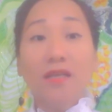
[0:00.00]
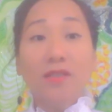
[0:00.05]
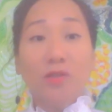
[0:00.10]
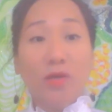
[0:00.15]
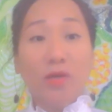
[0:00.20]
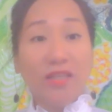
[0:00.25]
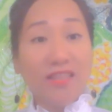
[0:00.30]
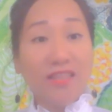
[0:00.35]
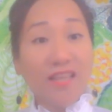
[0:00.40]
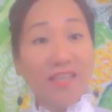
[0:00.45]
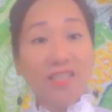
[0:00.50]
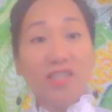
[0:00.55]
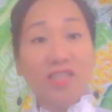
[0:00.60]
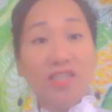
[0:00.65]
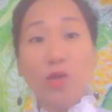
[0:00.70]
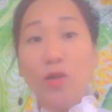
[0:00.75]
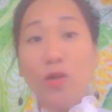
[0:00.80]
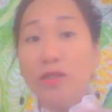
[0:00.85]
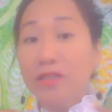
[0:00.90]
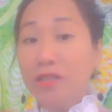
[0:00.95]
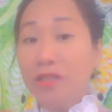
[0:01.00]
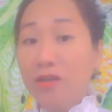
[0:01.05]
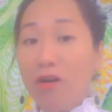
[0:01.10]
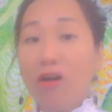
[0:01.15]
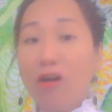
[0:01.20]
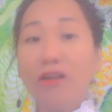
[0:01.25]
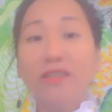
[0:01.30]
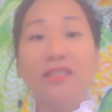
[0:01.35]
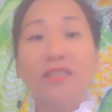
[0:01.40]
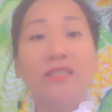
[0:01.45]
So it touches all the
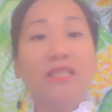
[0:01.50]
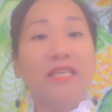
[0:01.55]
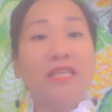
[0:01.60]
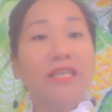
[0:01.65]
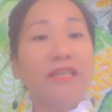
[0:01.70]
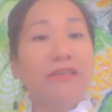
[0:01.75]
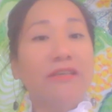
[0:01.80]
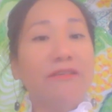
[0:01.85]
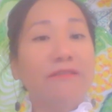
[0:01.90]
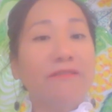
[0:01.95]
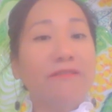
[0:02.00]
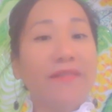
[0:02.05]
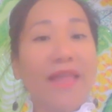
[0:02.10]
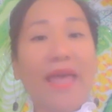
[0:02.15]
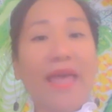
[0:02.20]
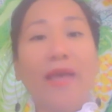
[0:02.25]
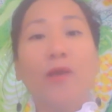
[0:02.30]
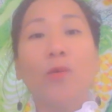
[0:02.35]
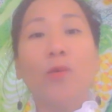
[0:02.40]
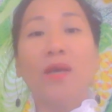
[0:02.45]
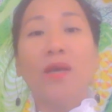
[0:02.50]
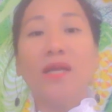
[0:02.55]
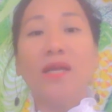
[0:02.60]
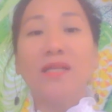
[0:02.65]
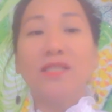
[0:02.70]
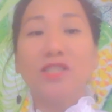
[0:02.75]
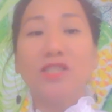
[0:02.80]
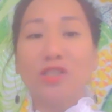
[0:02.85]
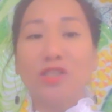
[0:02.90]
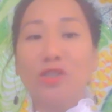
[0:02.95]
cognitive, language,